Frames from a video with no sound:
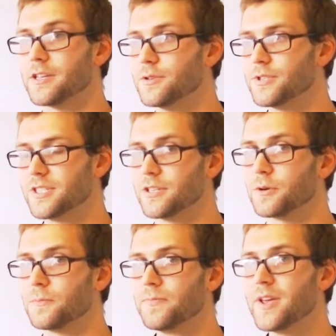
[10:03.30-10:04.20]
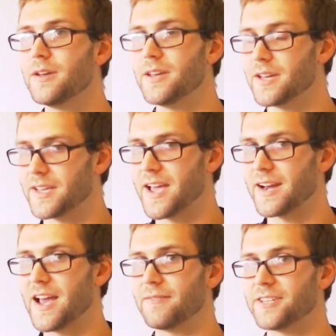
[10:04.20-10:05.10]
used to, it can
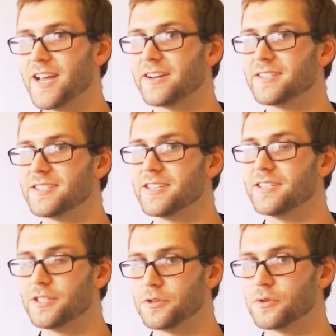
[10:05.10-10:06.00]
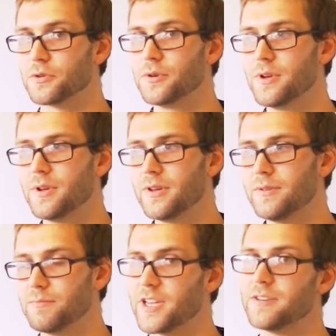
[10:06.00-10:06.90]
have a tendency to
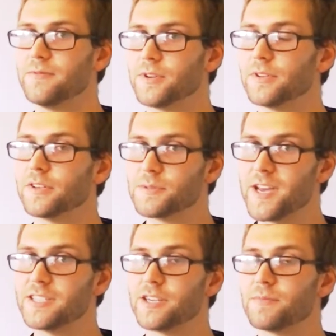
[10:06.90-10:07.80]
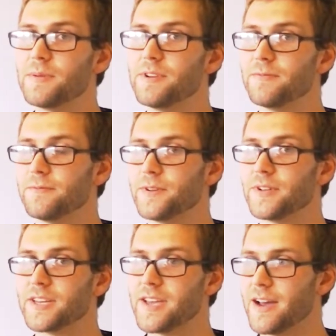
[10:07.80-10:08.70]
make you feel a little spacier, maybe even feel
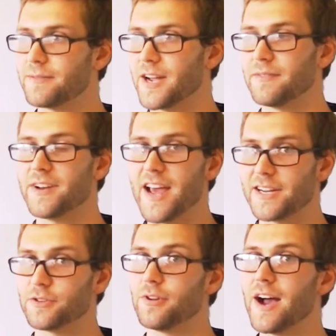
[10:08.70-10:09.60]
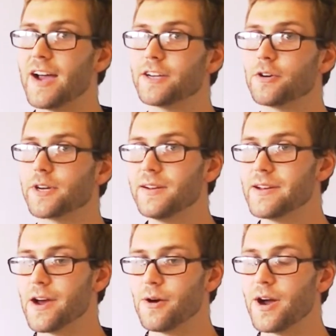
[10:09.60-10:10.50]
like you have kind of a natural high going.
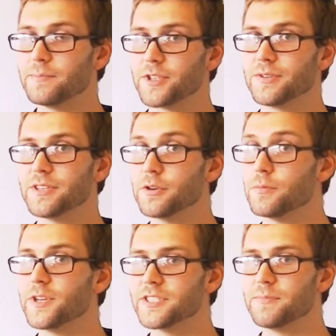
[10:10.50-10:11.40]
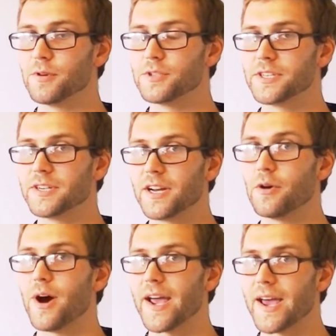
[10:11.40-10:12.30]
Now, I'm sure that you're a busy person. I
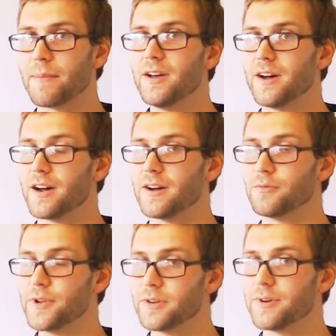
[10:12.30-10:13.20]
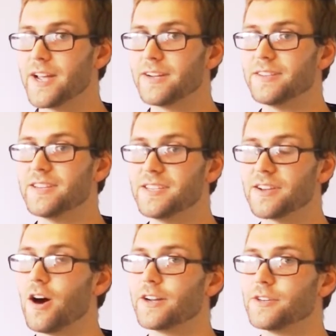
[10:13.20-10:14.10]
know I am. We created these
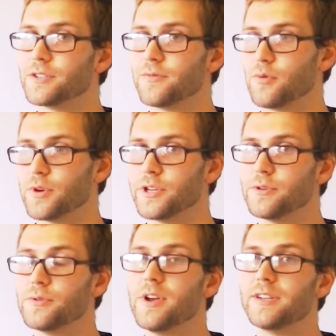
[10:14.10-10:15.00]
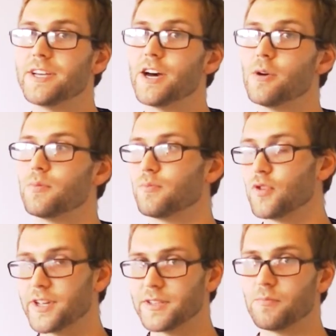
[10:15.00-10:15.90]
audios for you to help
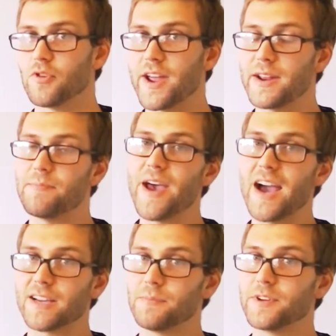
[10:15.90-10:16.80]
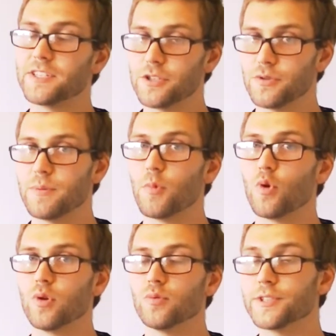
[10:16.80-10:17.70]
bring the brain back up into a
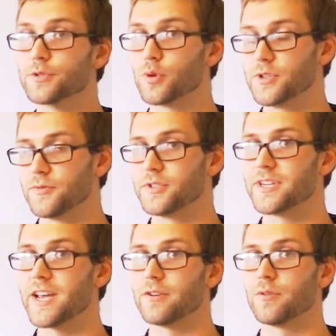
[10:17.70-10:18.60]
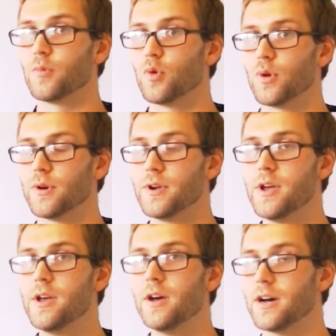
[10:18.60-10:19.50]
more resourceful state, or a more
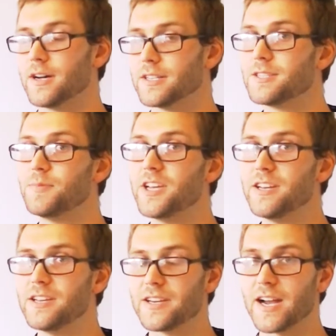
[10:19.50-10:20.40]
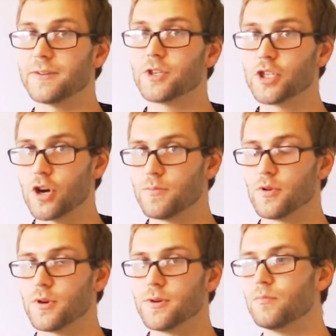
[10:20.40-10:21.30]
speedy, kind of
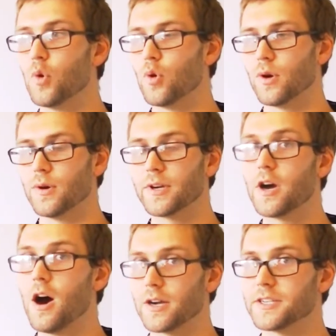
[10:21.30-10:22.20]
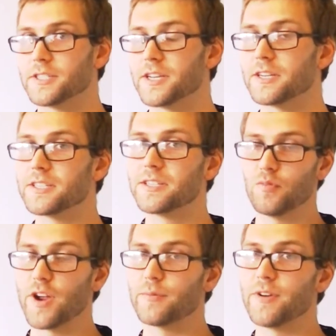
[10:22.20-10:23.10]
sharper, more cognizant
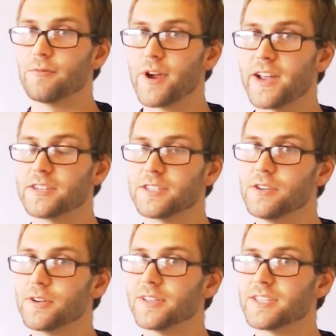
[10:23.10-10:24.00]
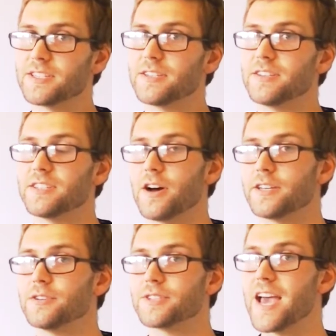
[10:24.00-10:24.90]
brainwave range. So you can listen to these
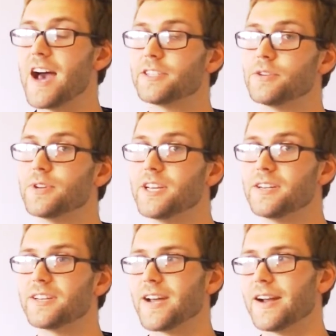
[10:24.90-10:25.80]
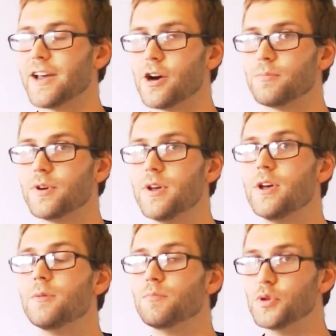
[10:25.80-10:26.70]
audios as you need to kind of help
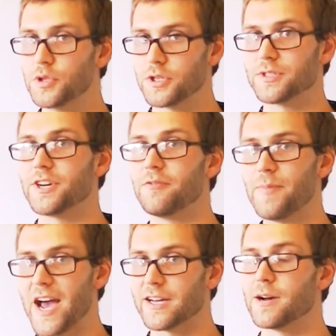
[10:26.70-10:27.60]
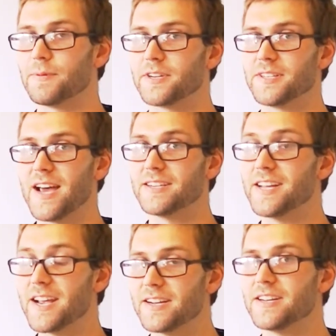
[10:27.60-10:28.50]
boost yourself back up into that
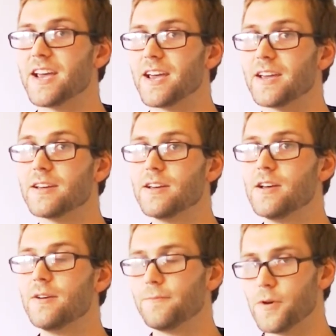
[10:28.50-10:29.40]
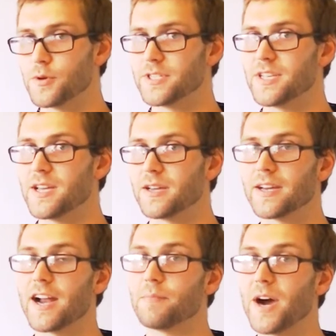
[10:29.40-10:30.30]
day-to-day focusing
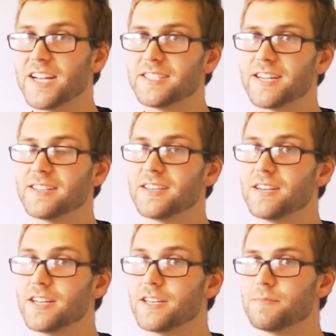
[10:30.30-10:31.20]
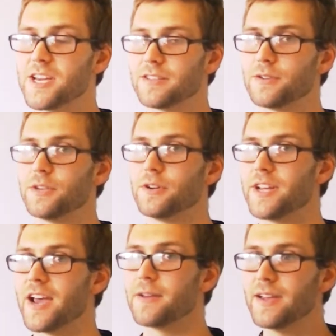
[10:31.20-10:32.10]
kind of mind state that you need to make it through your
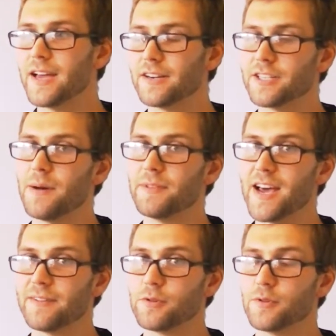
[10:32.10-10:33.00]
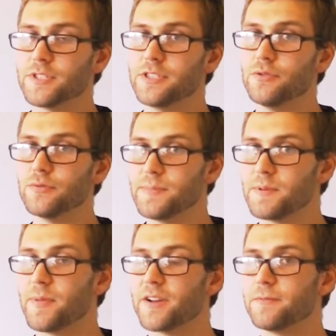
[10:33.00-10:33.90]
day. And on top of that, of course, you reap
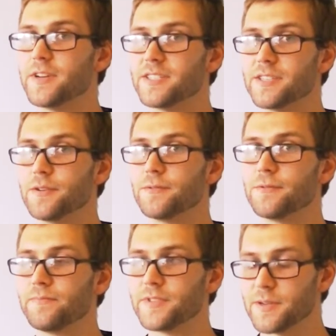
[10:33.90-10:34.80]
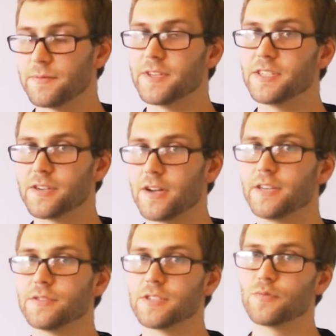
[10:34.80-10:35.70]
the benefits of some of these
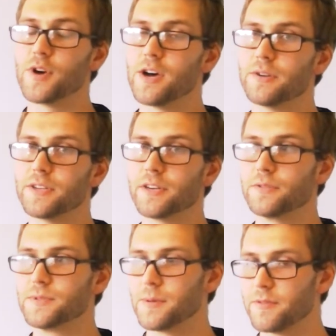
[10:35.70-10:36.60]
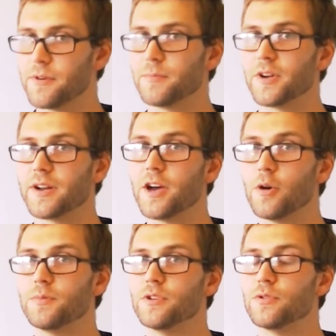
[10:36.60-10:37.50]
audios as well. You know, some of them are going to
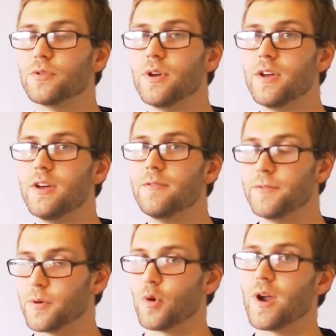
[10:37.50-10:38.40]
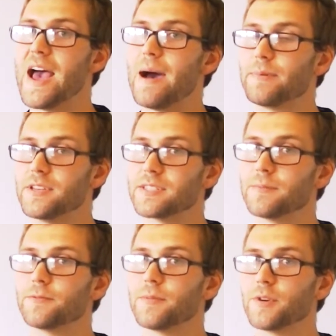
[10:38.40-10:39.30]
help you feel more happy. Some
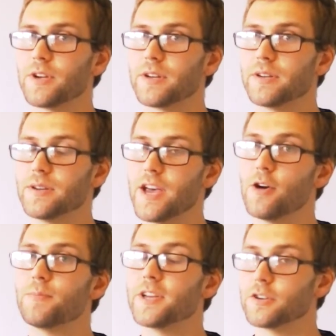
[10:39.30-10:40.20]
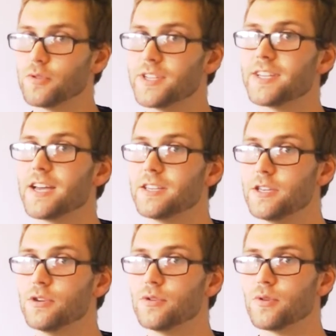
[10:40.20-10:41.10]
of them are going to help increase
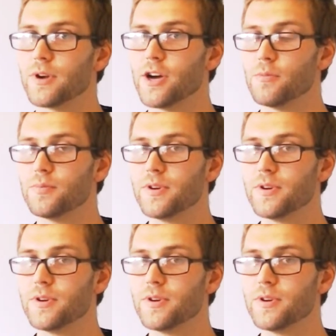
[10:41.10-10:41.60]
IQ, or help